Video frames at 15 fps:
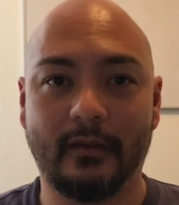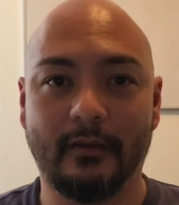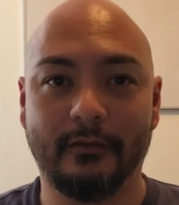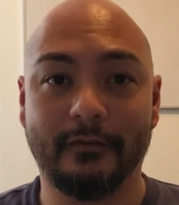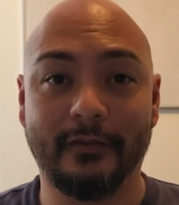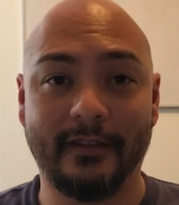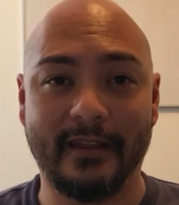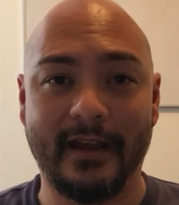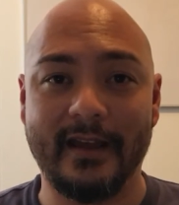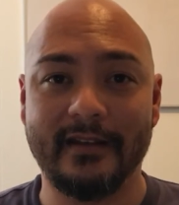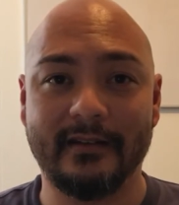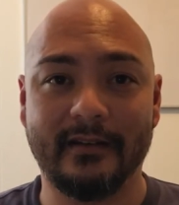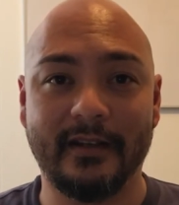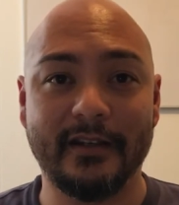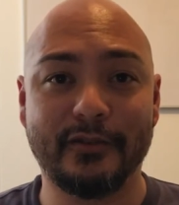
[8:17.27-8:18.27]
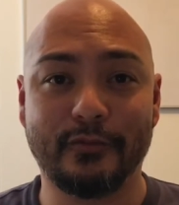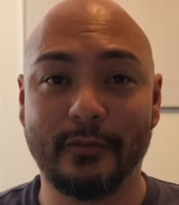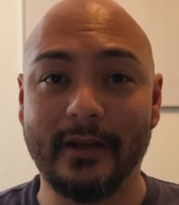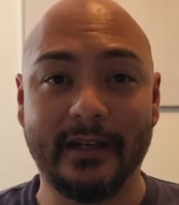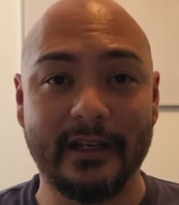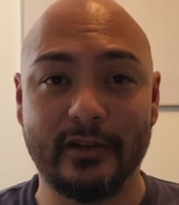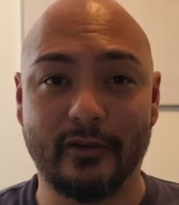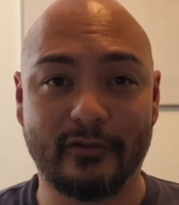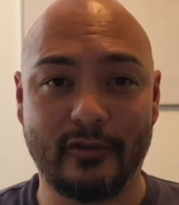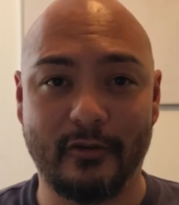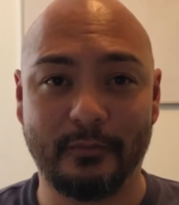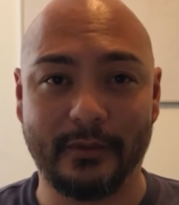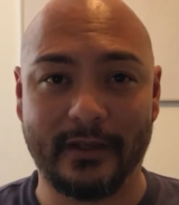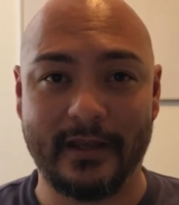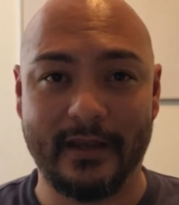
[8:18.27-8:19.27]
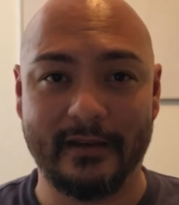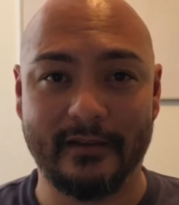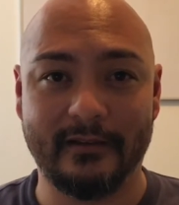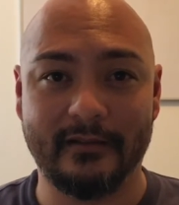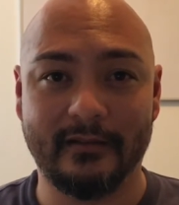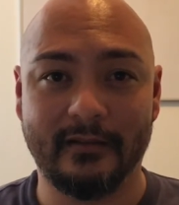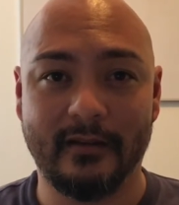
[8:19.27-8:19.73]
For that, it's really not complicated.